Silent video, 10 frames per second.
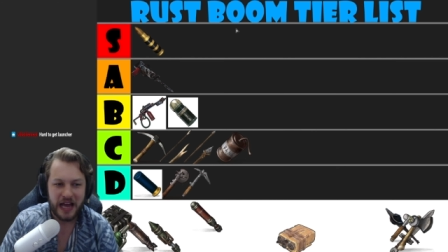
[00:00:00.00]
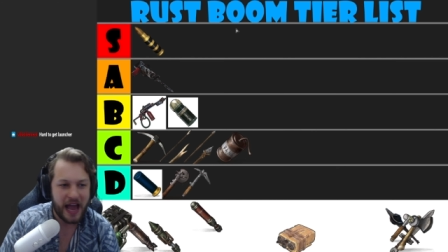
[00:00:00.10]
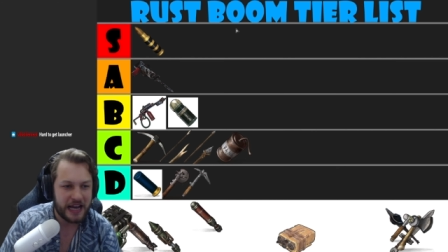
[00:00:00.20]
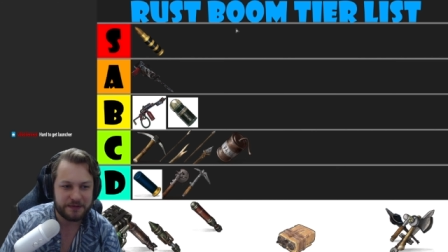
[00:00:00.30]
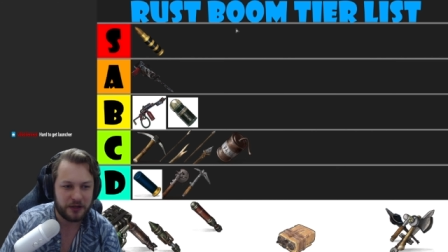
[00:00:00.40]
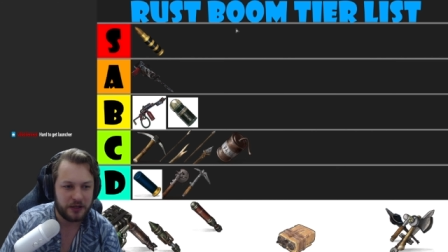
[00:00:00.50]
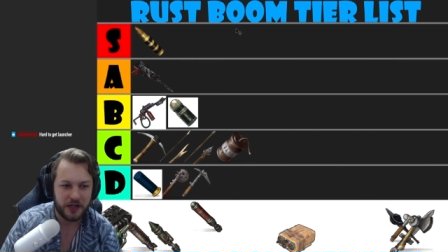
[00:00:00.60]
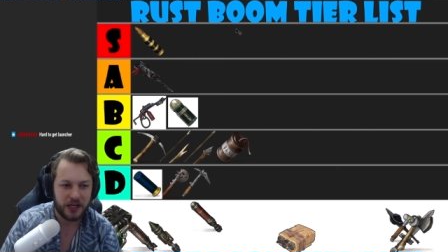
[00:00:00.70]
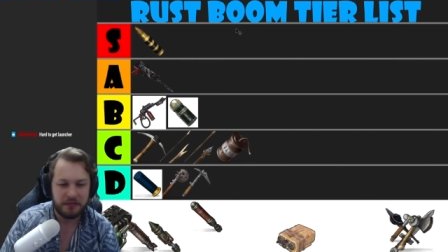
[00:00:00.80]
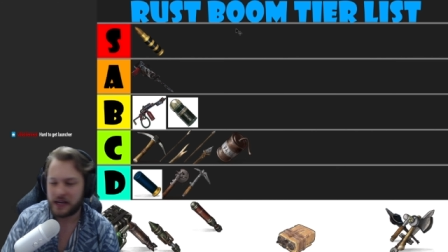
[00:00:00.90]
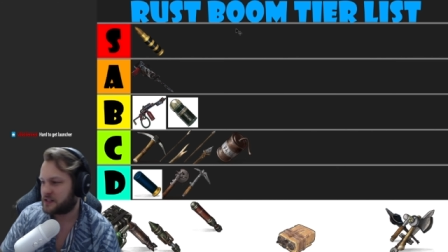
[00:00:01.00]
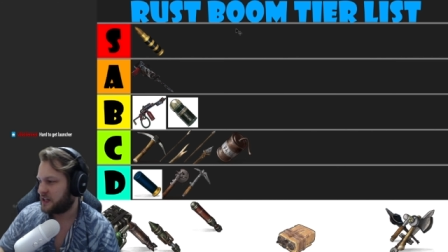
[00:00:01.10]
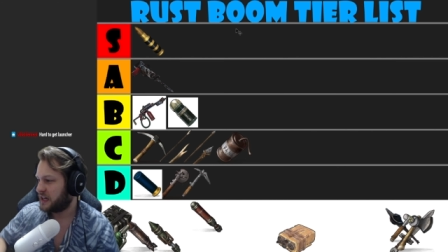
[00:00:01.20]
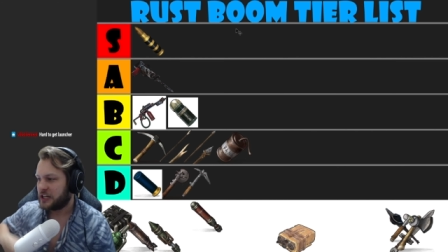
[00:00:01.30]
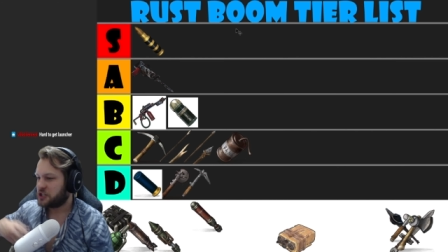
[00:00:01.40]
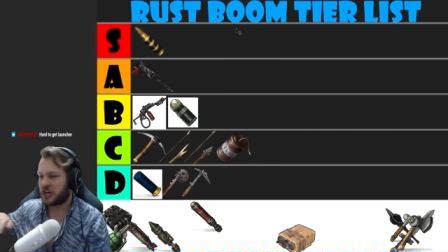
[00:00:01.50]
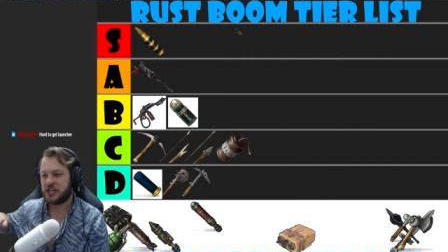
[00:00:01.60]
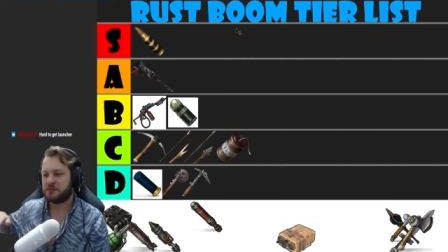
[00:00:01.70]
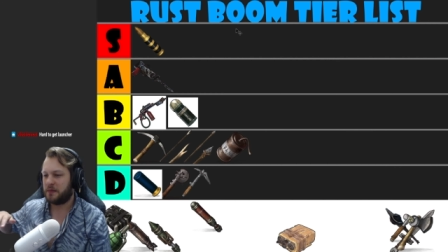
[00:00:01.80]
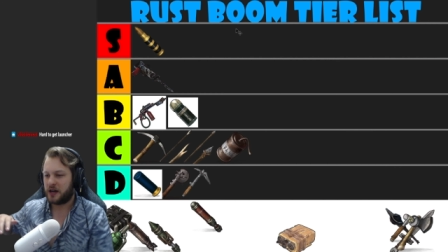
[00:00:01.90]
Exploit bullet. S tier. Change
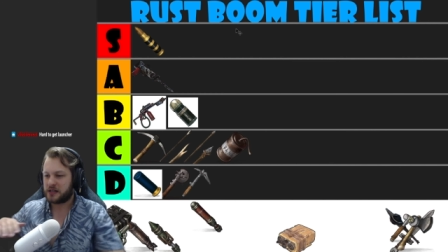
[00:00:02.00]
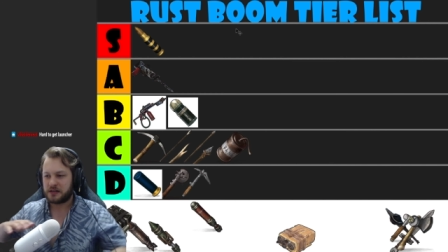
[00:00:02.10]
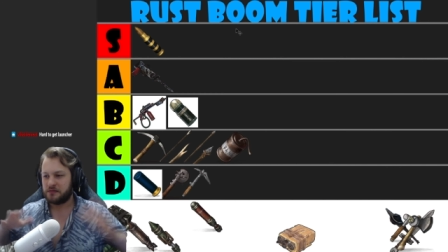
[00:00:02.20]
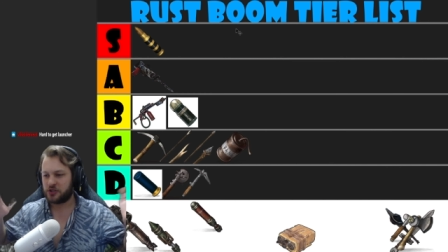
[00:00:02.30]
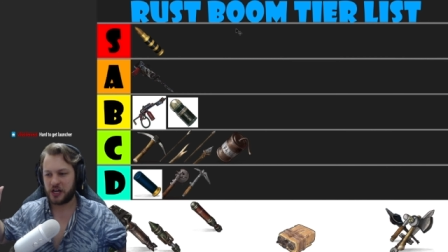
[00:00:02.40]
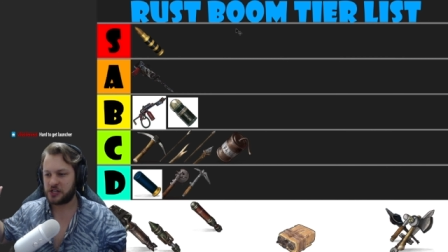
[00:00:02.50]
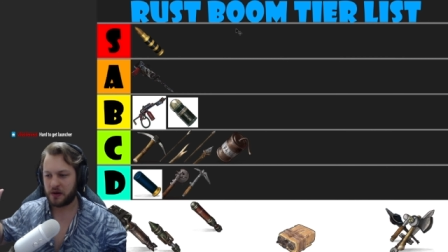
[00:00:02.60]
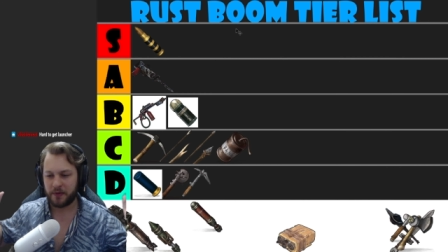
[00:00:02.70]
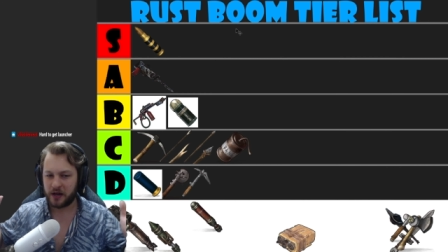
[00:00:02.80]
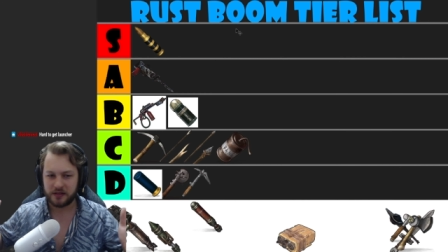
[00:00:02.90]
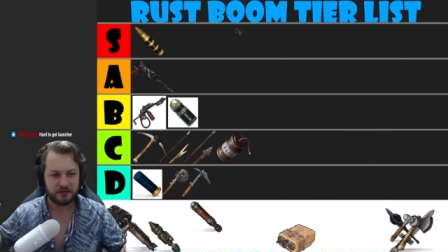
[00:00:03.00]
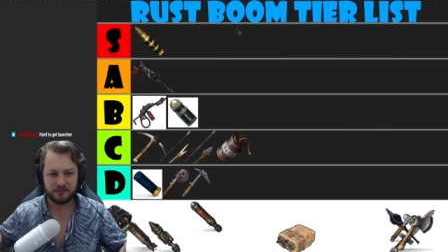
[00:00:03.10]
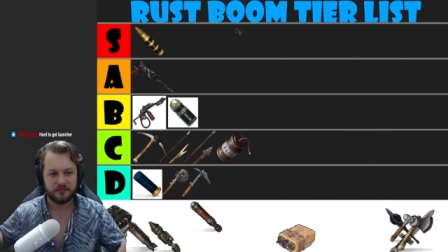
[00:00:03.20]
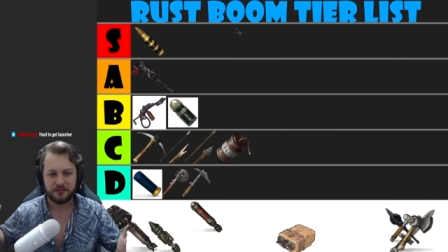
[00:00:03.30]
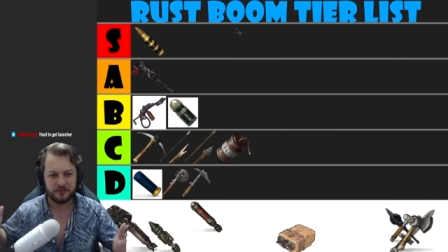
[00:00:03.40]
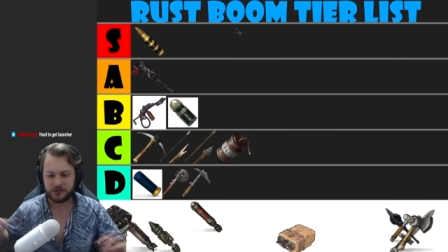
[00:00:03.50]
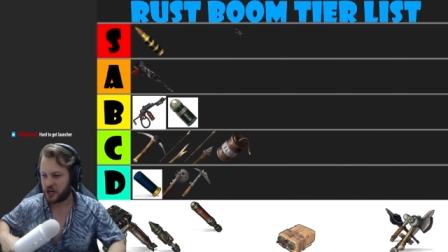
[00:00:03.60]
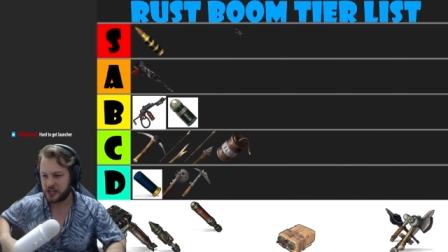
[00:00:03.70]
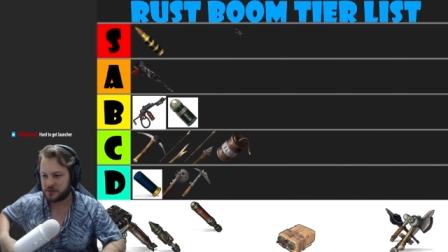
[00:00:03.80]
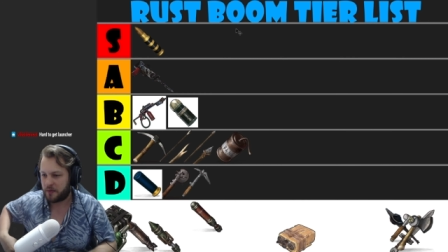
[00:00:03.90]
my mind. Change my mind.
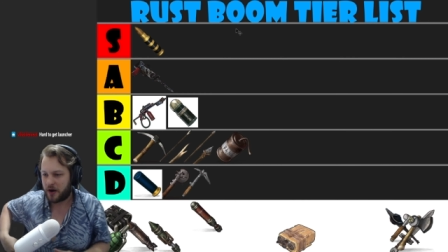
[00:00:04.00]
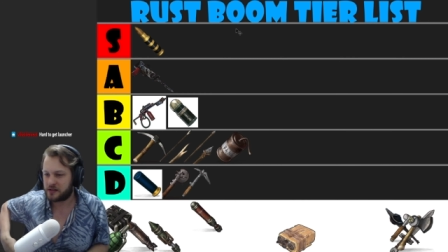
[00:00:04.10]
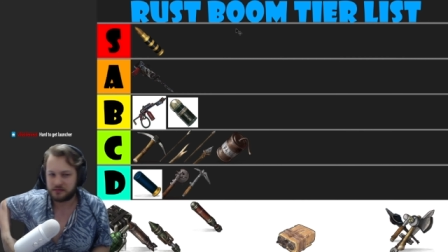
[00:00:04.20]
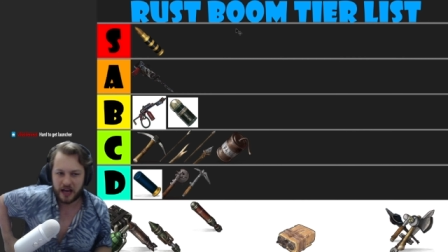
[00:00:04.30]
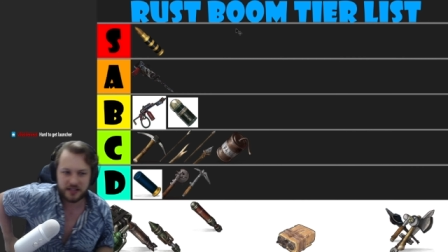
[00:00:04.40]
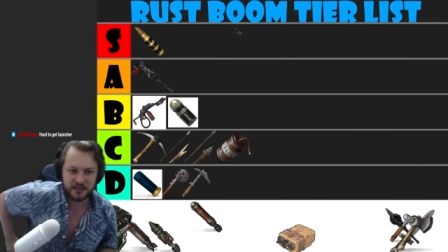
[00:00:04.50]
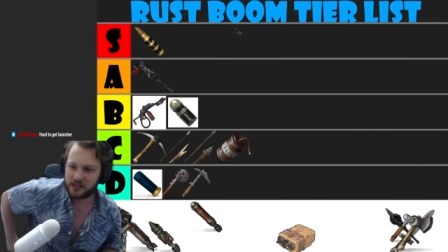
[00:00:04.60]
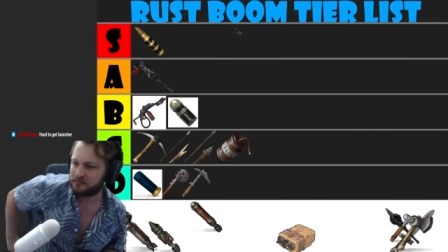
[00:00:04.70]
Change my mind. S tier.